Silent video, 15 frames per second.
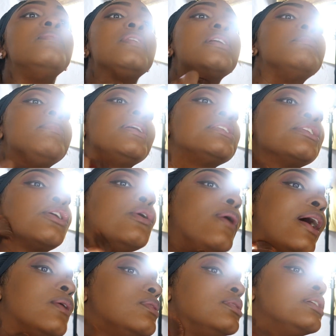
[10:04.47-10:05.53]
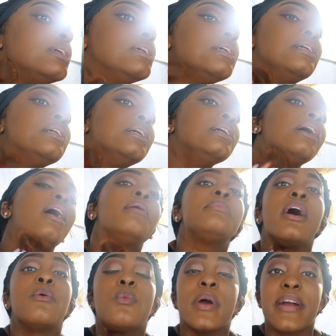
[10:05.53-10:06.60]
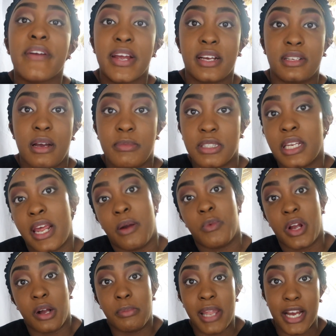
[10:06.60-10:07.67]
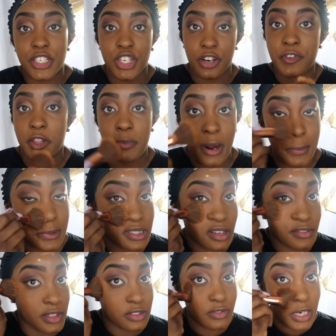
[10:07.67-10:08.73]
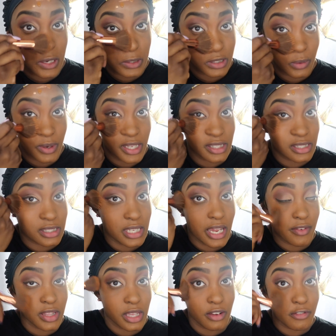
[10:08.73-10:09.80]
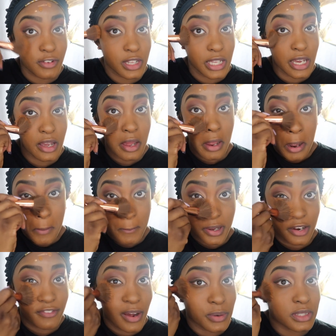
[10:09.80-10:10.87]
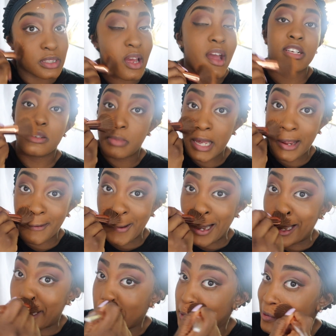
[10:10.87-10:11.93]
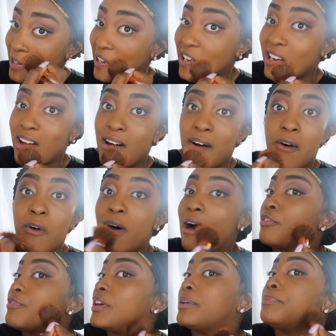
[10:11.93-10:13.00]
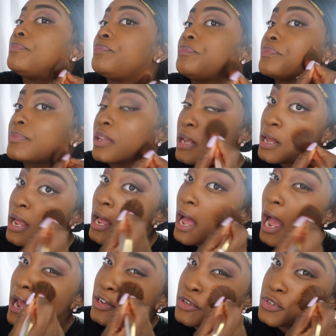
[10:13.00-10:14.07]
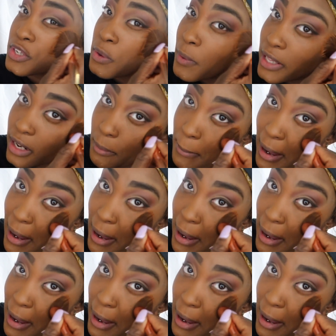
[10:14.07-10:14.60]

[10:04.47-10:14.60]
when I'm about to go out, I'm not wearing, today I'm wearing a black shirt for the purpose of this video so we can see everything fully. But if I was to actually be getting ready to wear like a whole outfit, I usually wear like a